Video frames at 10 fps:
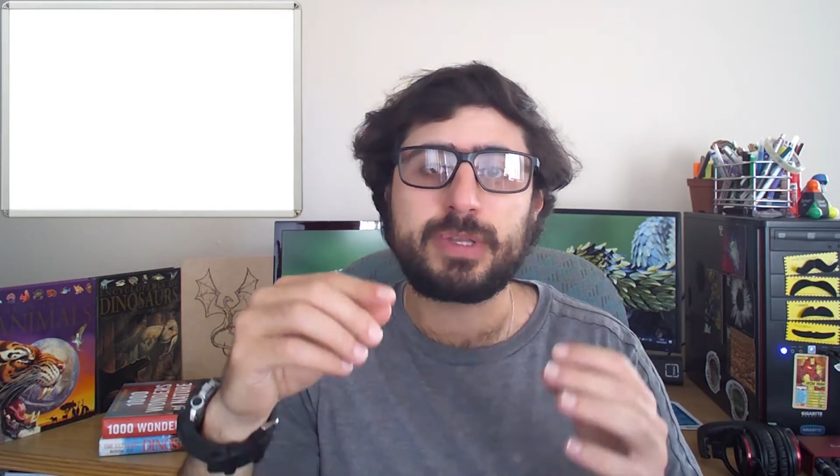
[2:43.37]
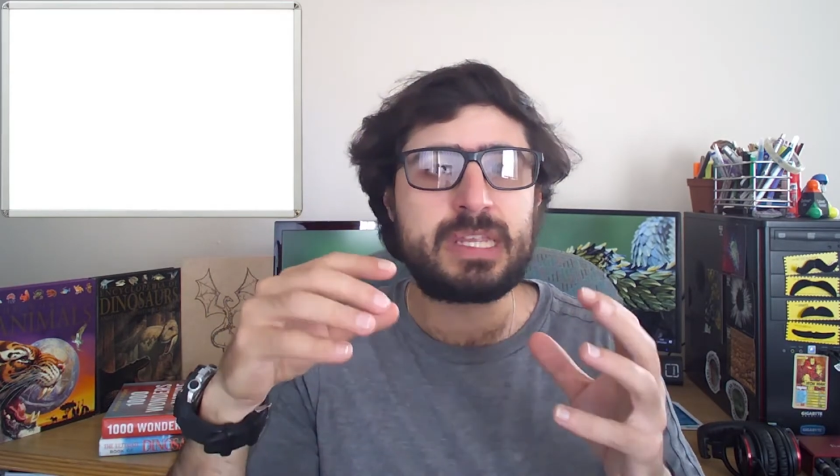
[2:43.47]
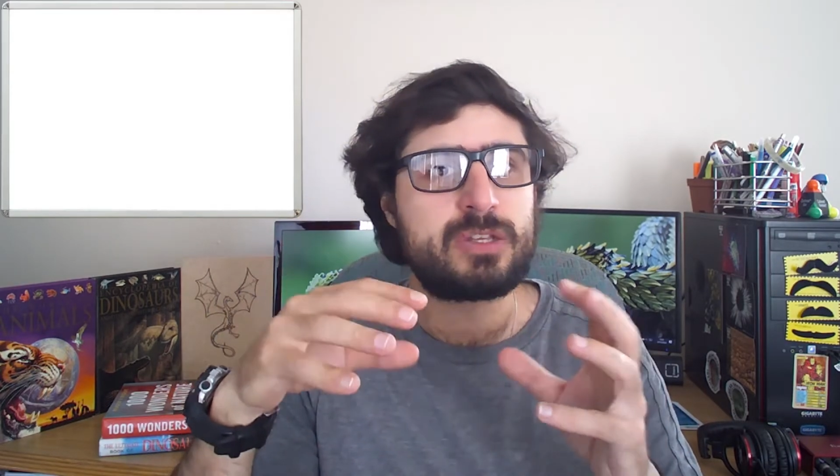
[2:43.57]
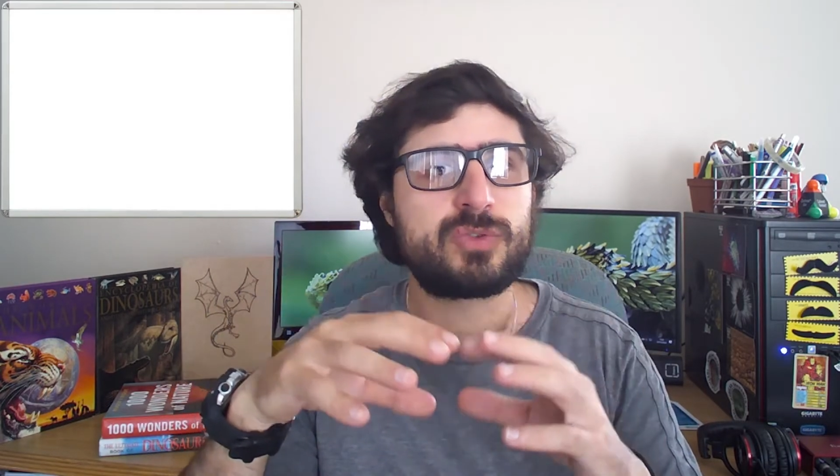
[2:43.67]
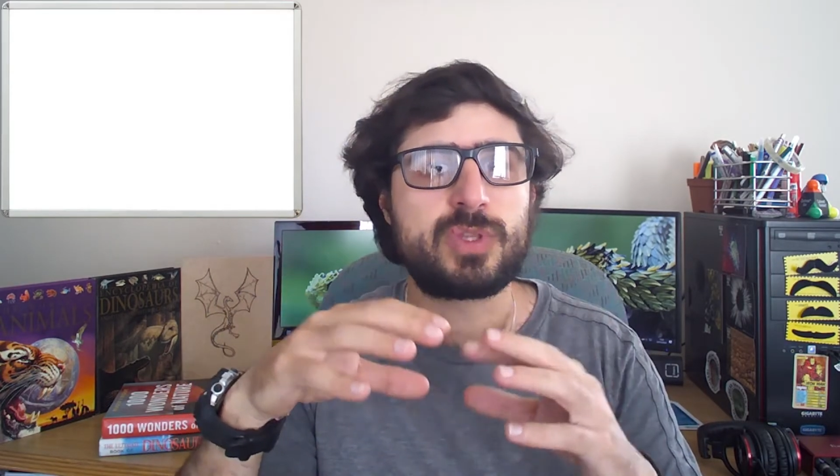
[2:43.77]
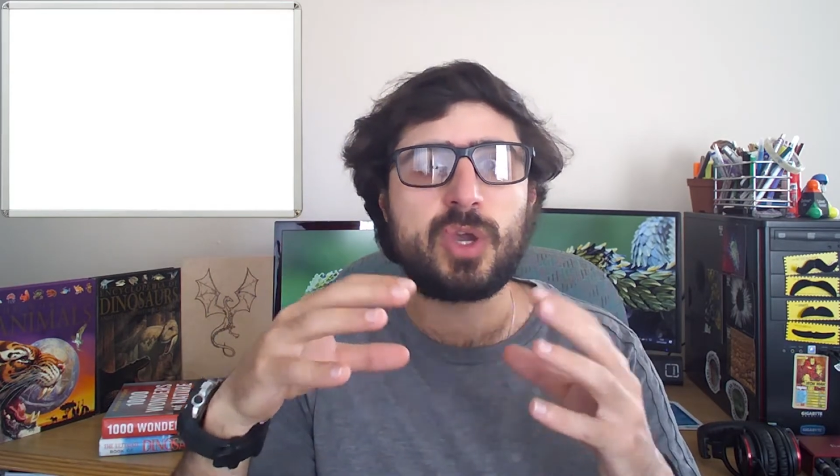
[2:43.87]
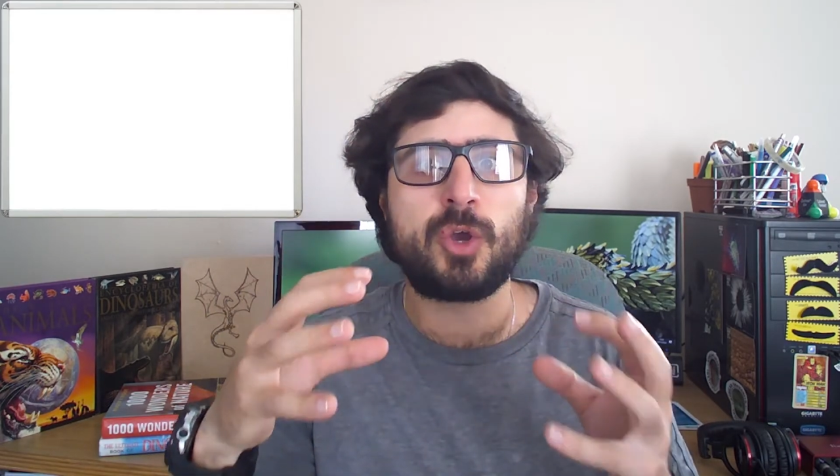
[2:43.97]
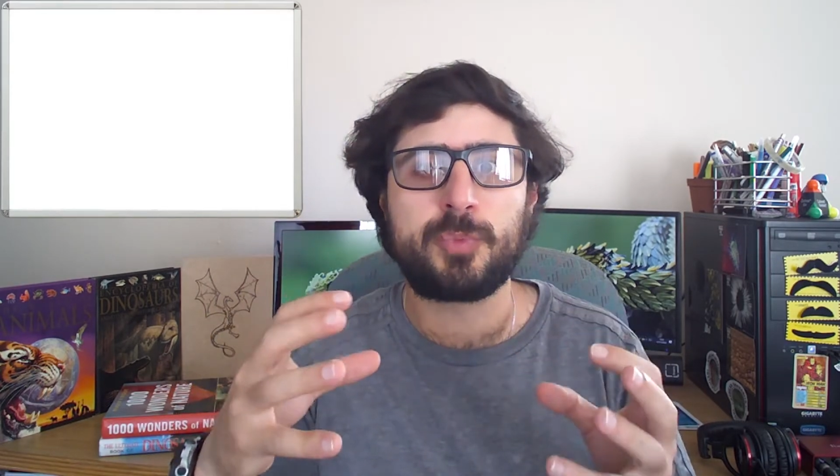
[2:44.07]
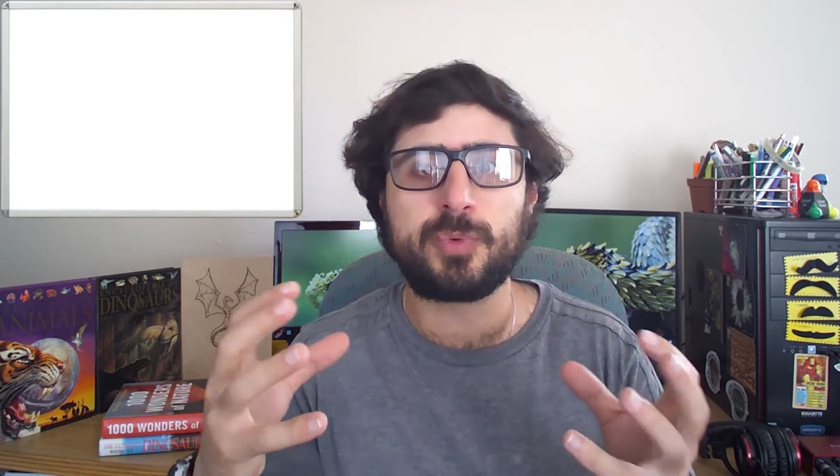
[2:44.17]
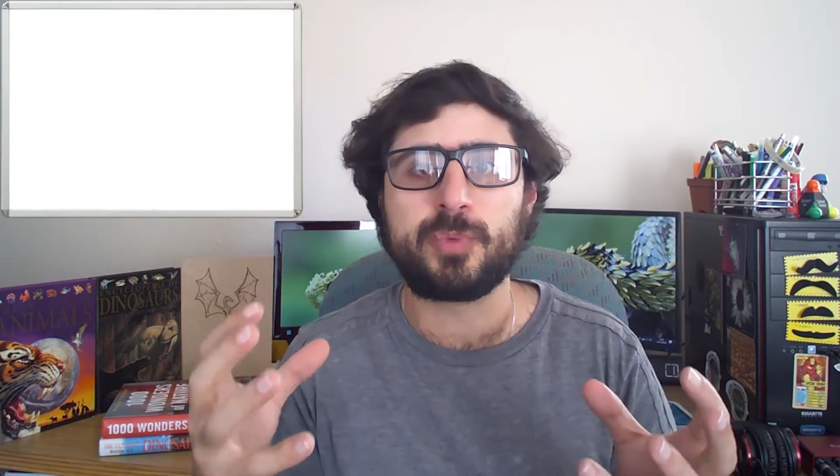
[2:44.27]
into the
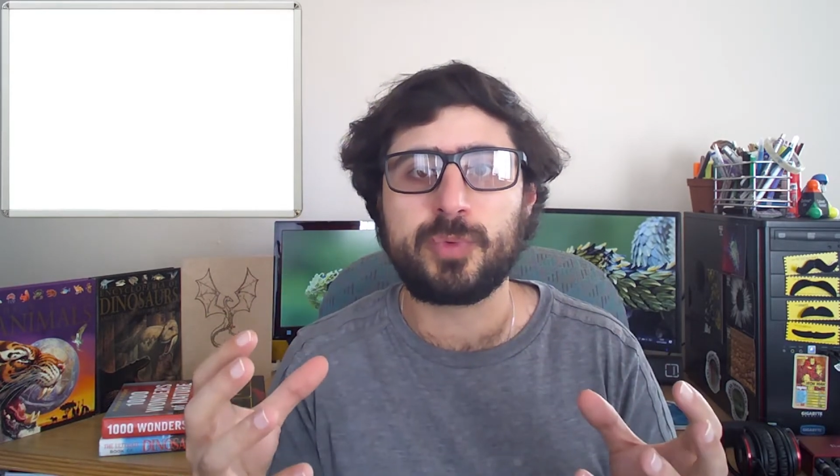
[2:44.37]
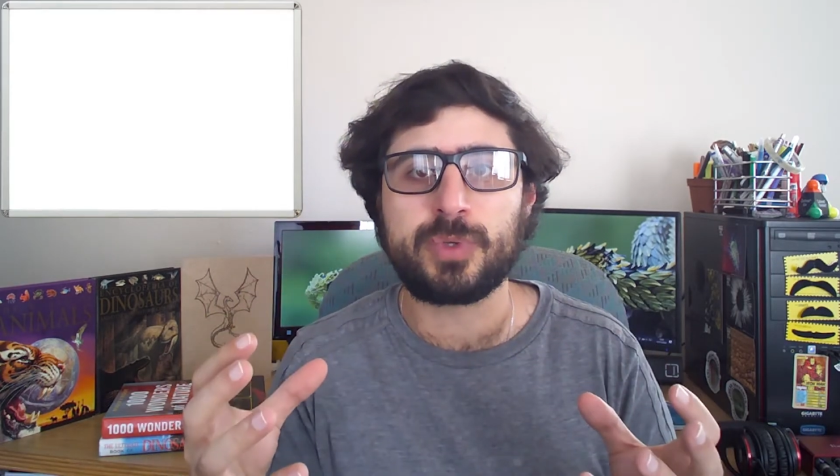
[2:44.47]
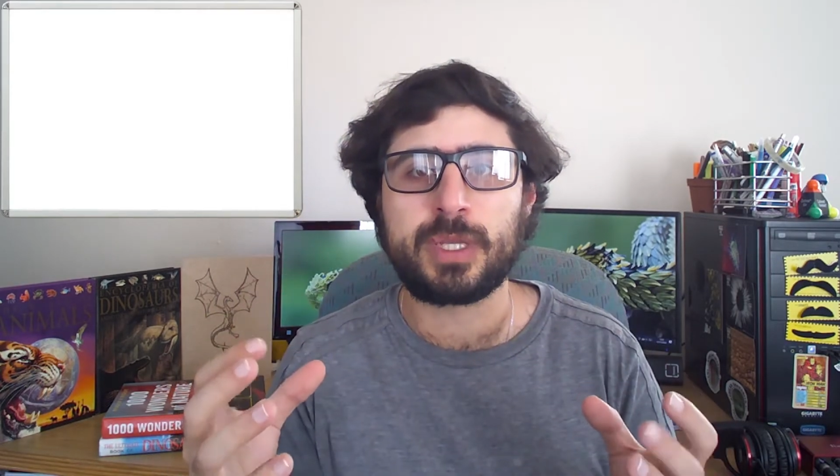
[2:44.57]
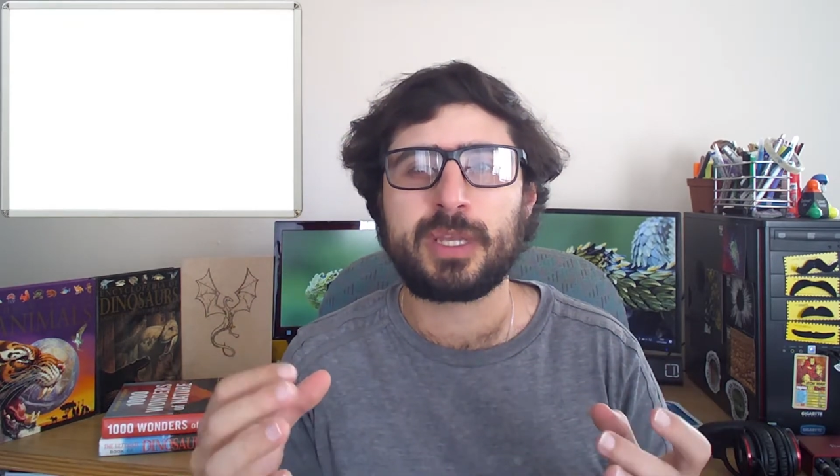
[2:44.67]
open wound.